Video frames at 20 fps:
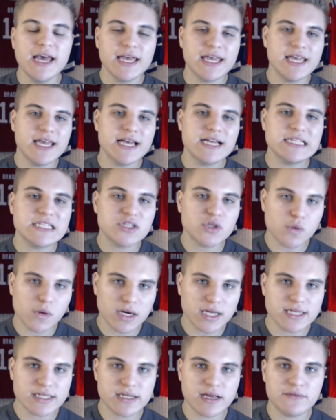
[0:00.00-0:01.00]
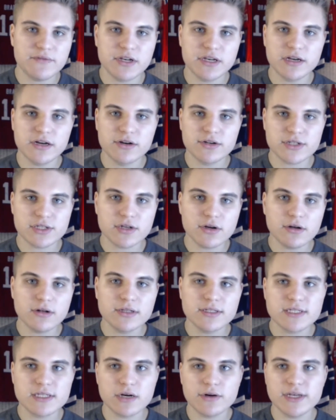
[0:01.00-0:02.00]
He is 27 years
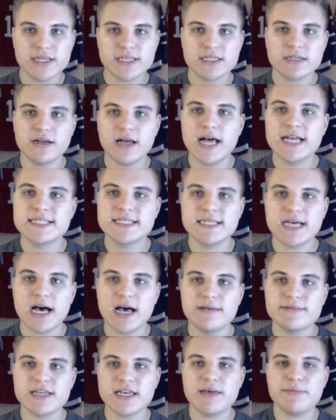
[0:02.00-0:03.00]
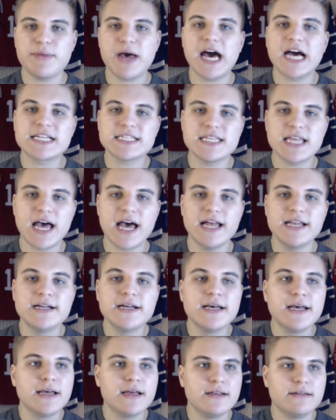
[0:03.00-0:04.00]
old, so he still has time to get back to that
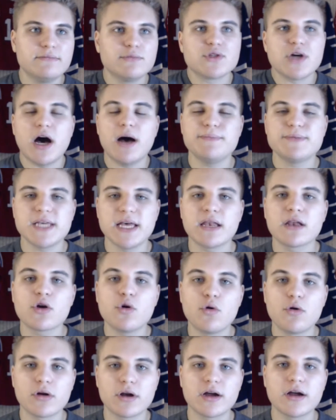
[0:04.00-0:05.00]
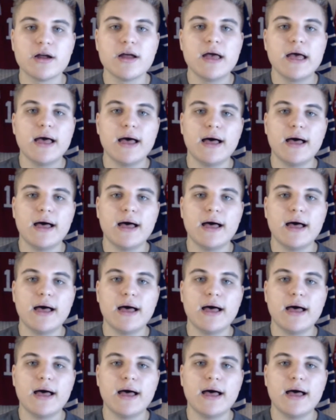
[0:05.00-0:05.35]
top 10 corner.